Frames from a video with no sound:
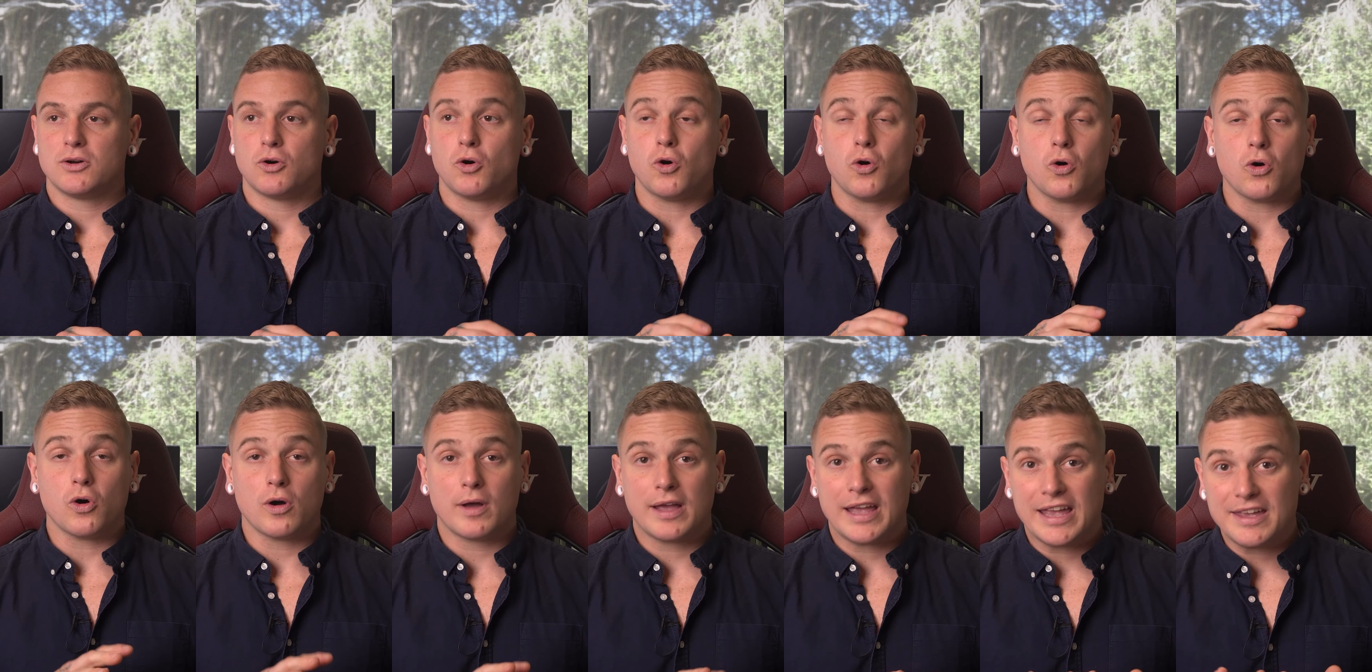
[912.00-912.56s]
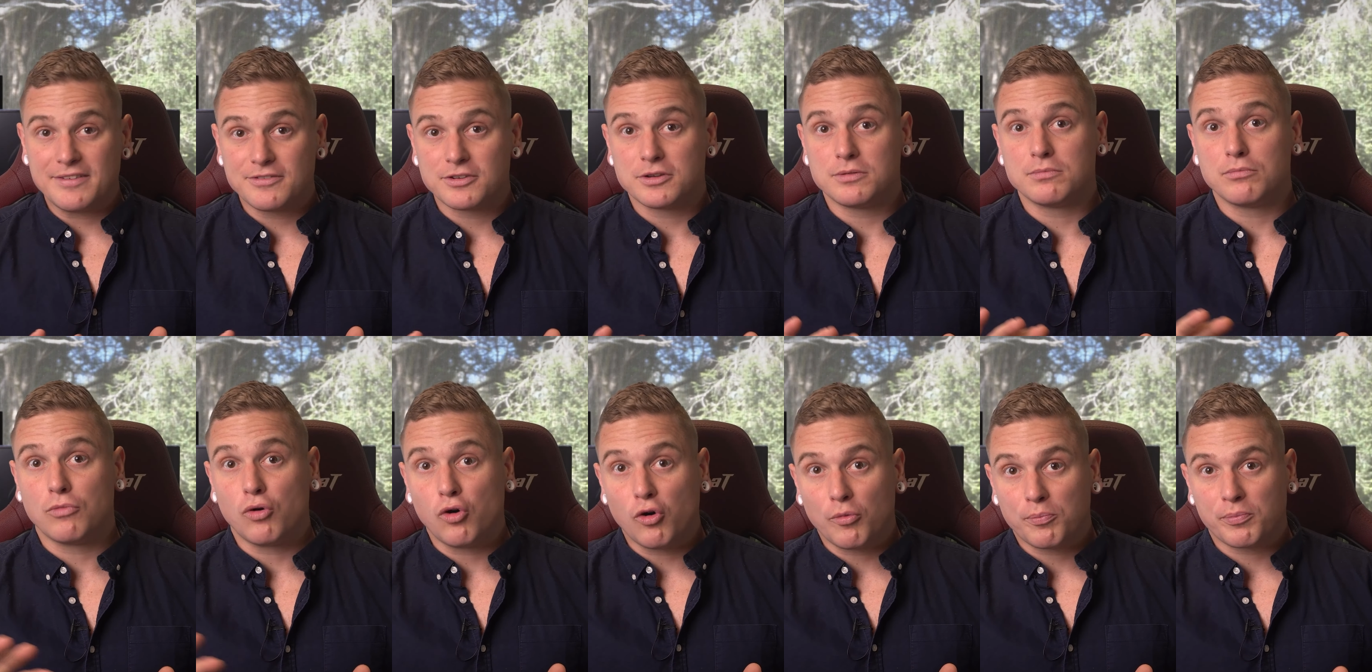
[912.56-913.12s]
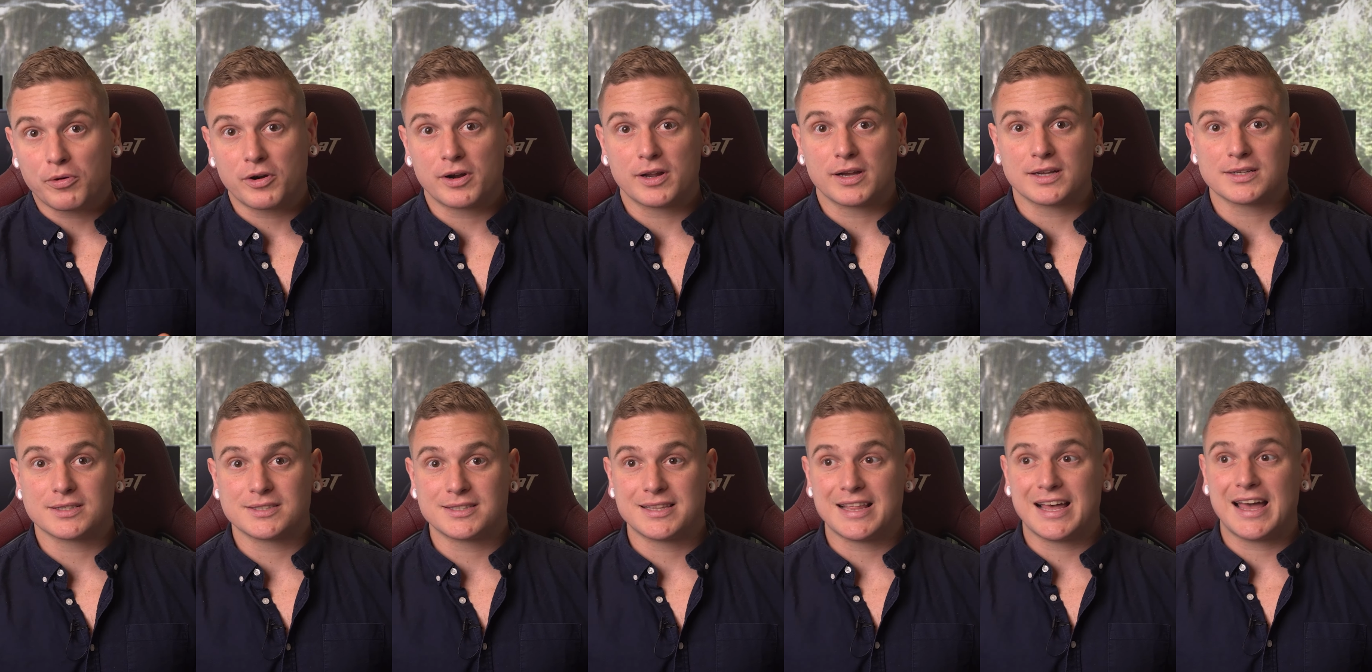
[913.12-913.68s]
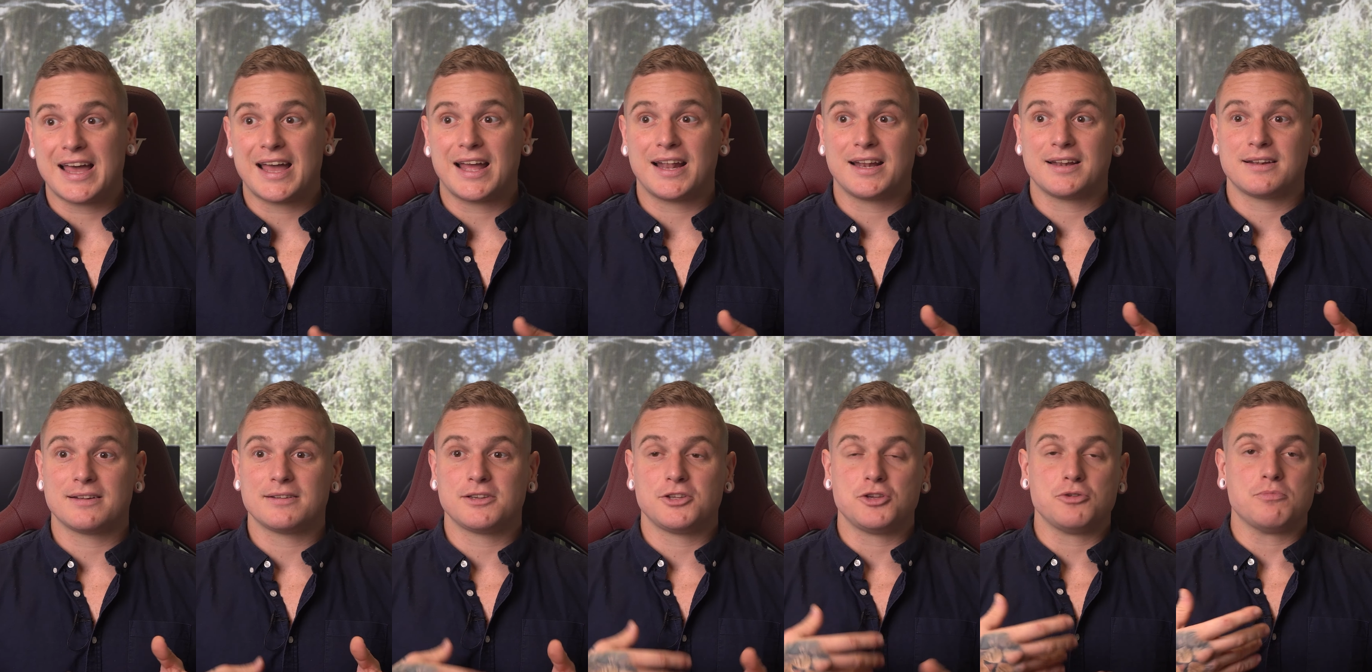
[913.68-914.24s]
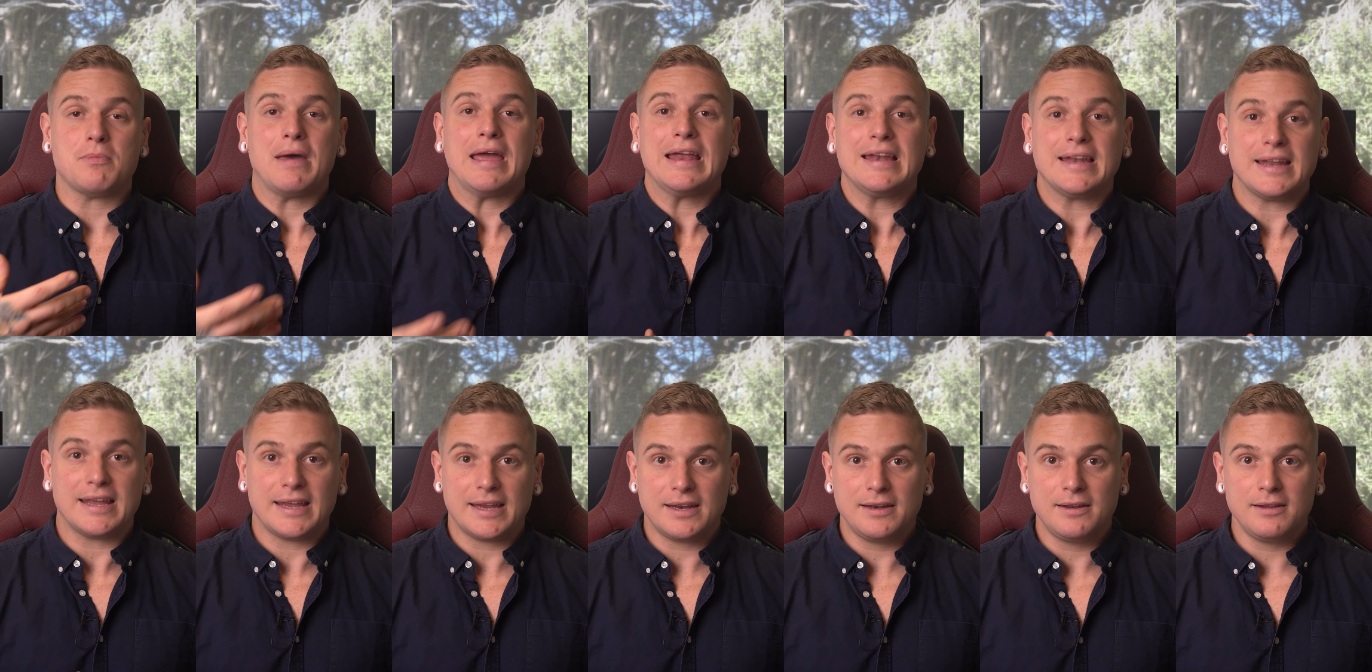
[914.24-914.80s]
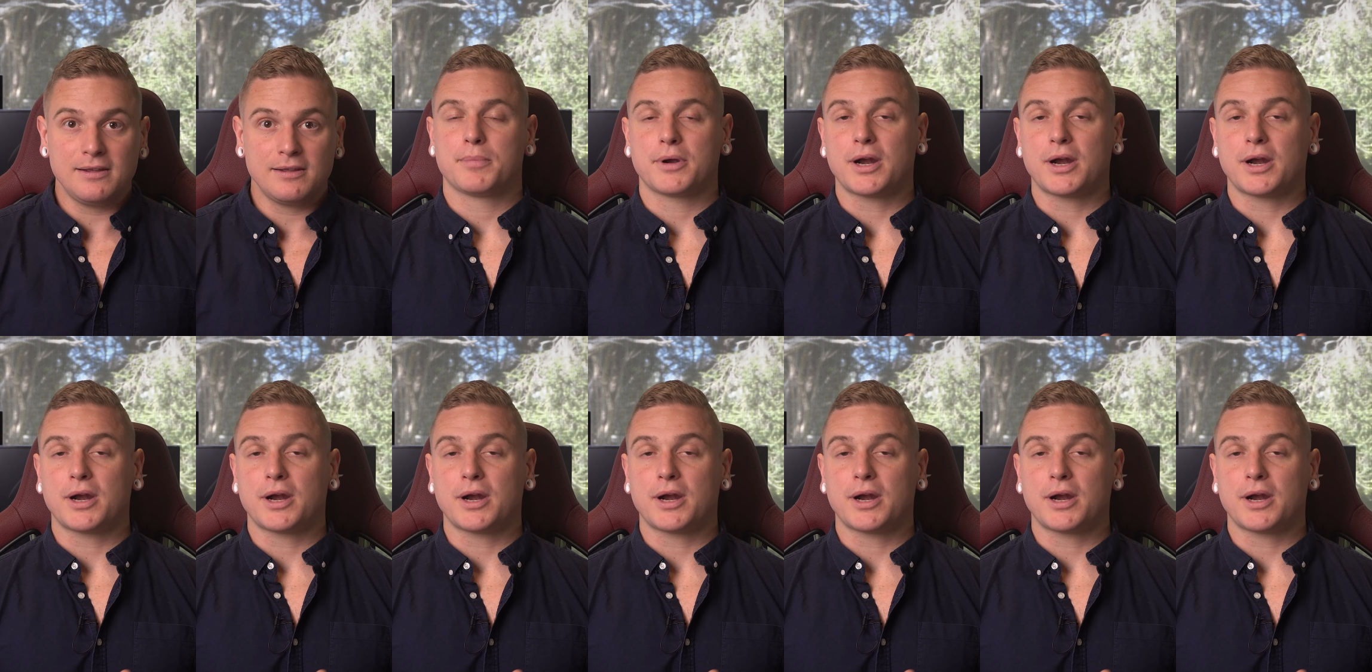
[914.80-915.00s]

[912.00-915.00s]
or even more products than you may need.